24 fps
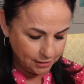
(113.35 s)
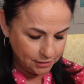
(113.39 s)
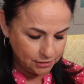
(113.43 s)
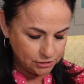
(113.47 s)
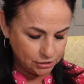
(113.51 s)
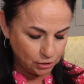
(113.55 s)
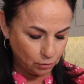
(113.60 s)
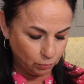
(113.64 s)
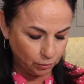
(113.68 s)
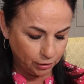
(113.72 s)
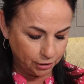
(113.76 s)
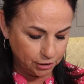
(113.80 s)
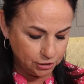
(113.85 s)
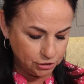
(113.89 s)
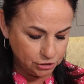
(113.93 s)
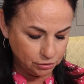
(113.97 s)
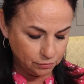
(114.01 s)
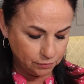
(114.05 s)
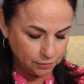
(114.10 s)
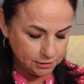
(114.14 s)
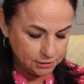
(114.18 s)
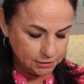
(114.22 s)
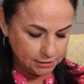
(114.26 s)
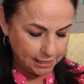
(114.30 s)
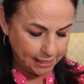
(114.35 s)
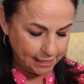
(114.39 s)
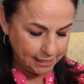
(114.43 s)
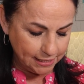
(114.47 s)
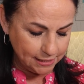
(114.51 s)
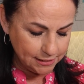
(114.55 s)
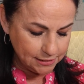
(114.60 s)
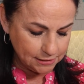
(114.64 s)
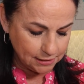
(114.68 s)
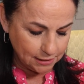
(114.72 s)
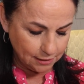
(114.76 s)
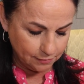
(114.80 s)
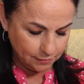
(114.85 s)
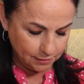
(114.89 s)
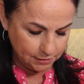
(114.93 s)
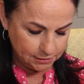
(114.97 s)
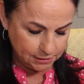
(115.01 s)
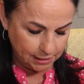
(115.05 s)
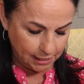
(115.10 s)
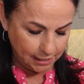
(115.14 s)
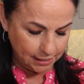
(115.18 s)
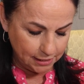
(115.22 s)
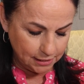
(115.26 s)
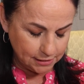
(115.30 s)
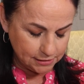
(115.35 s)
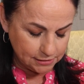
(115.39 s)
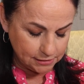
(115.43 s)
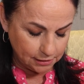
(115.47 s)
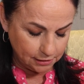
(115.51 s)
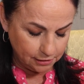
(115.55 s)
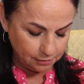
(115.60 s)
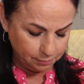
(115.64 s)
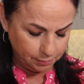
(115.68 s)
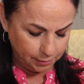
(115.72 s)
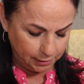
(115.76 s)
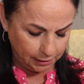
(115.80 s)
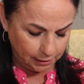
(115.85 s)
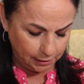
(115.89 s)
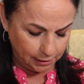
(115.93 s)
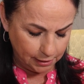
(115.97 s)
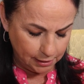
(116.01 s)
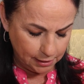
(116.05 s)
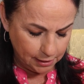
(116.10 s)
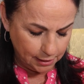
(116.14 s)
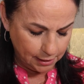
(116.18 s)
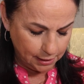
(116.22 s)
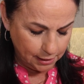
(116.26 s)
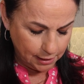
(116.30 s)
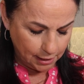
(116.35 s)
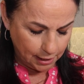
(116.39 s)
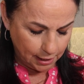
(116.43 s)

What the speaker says: So we're going to do the date. The date is going to be,